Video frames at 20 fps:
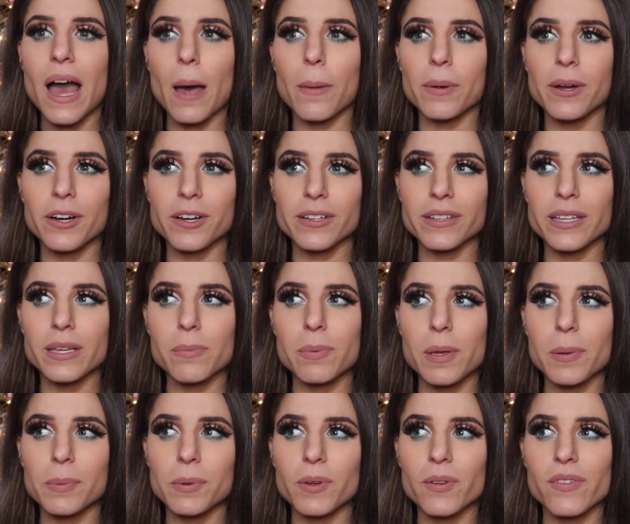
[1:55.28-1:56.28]
apparently
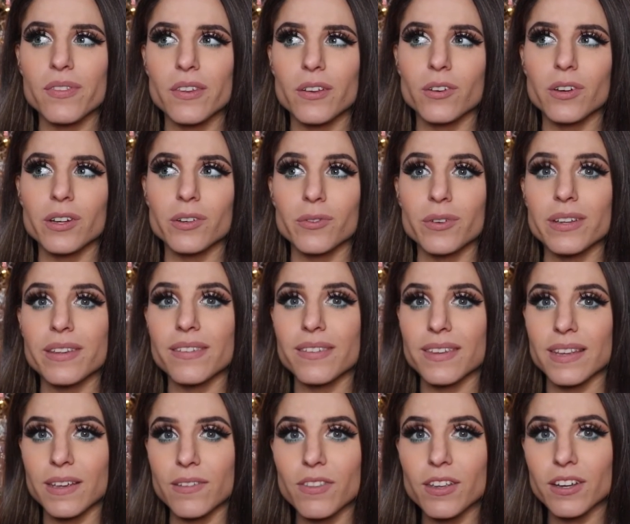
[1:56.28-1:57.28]
people are still gonna
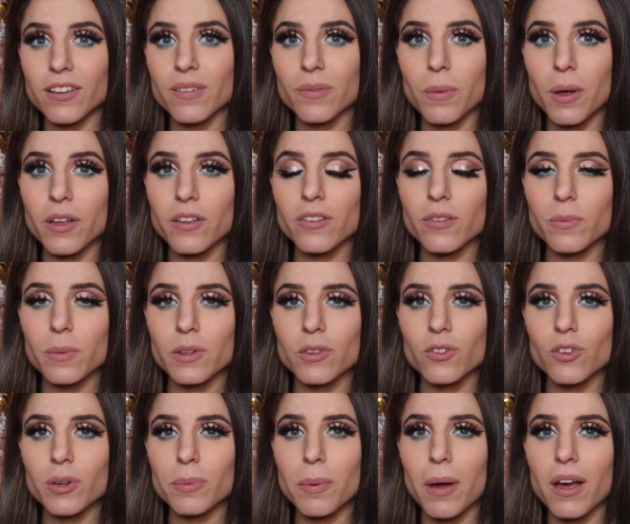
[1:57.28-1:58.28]
receive their smallest
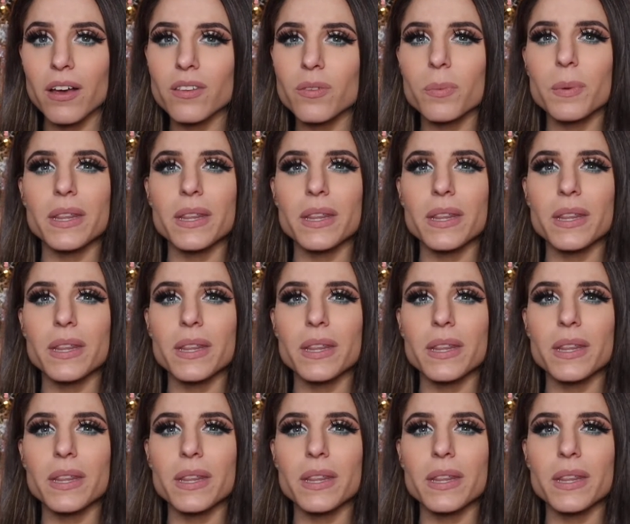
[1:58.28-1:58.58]
mystery box,